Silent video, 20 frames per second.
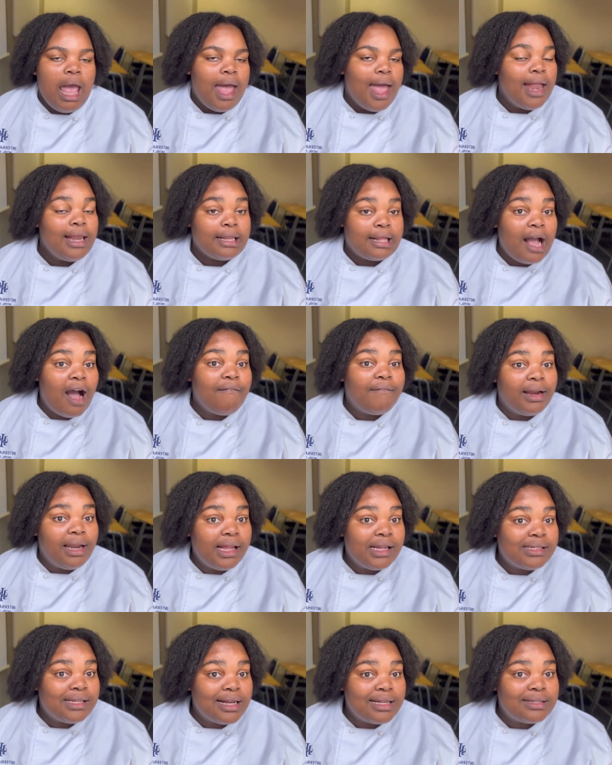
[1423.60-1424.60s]
and cover
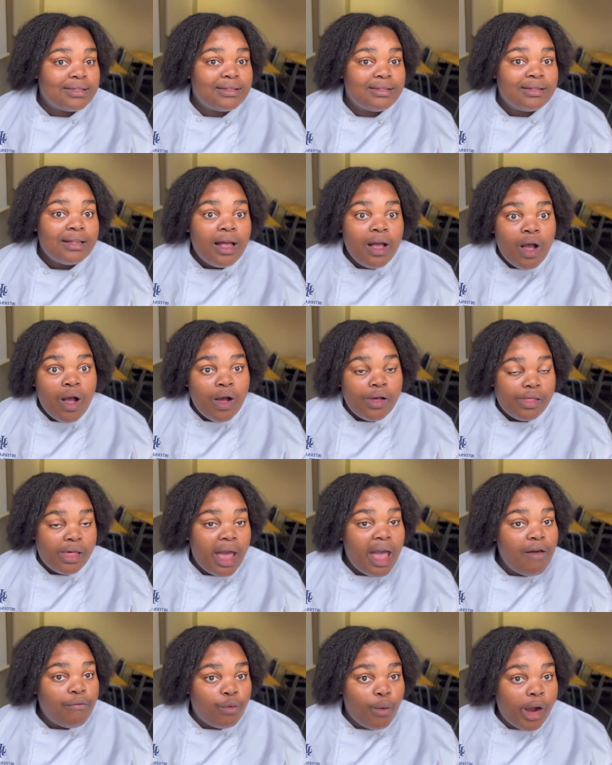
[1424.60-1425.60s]
letters. They
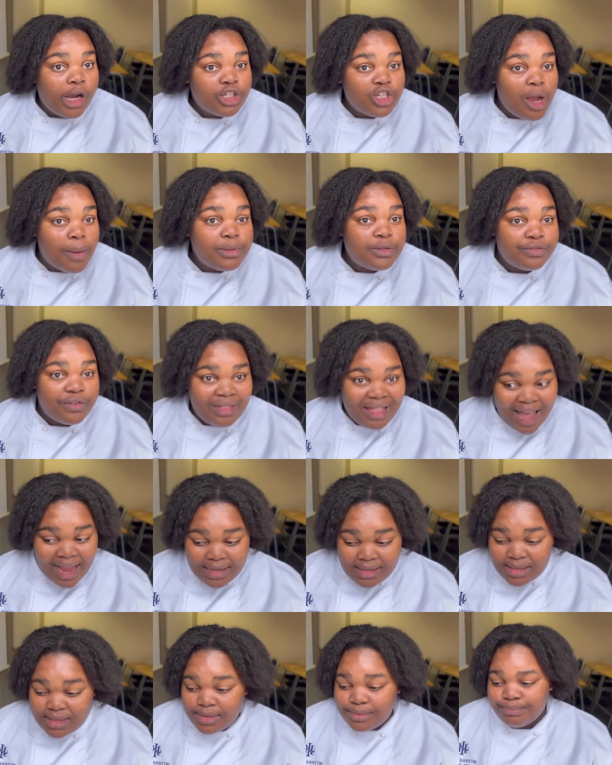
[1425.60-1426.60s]
have workshops for
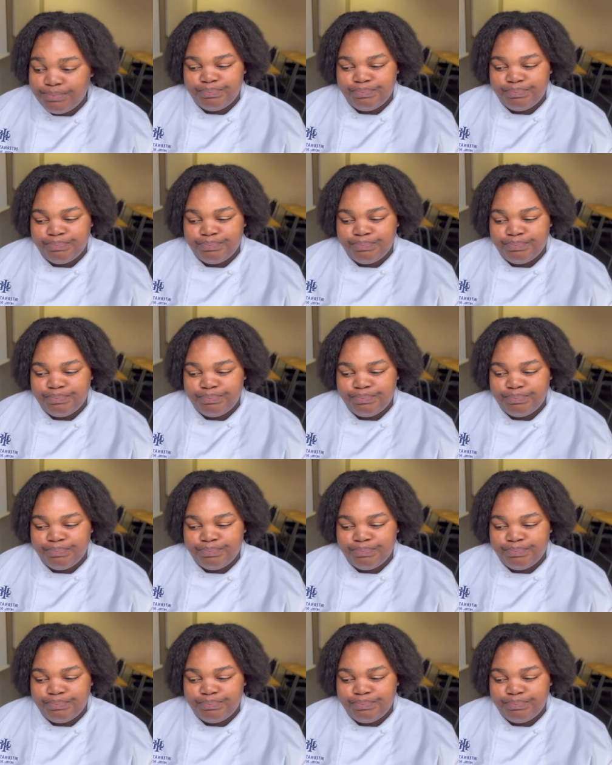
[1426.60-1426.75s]
that.